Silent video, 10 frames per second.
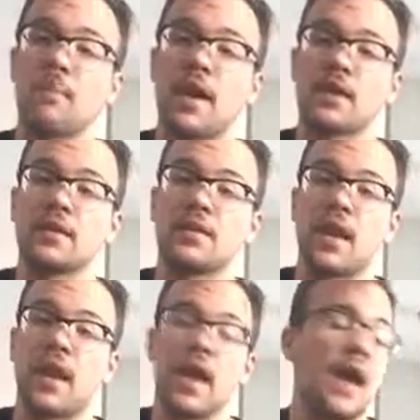right back into
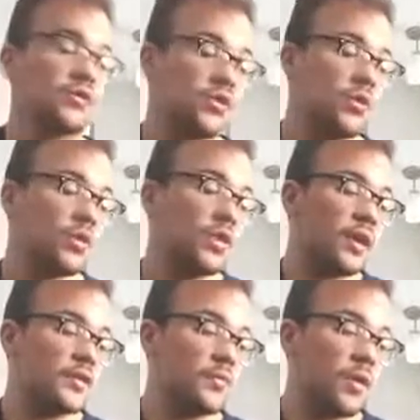that. Actually, the only thing
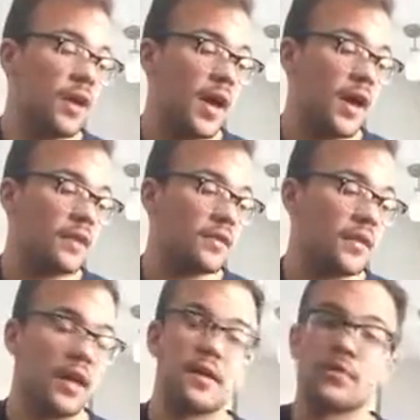I did want to add into
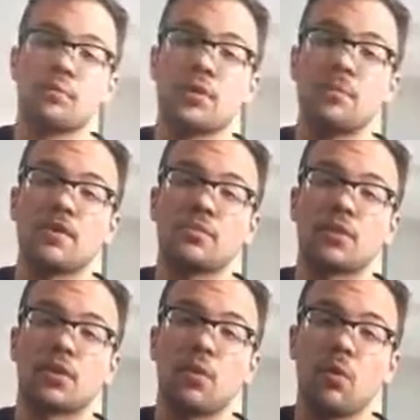that is pretty much
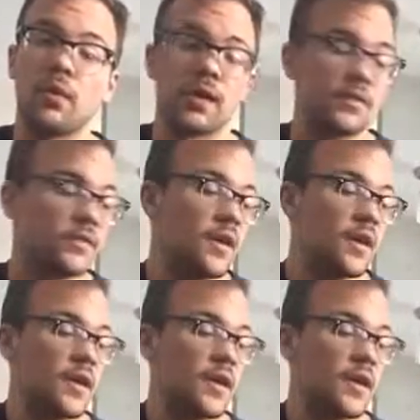with the chorus.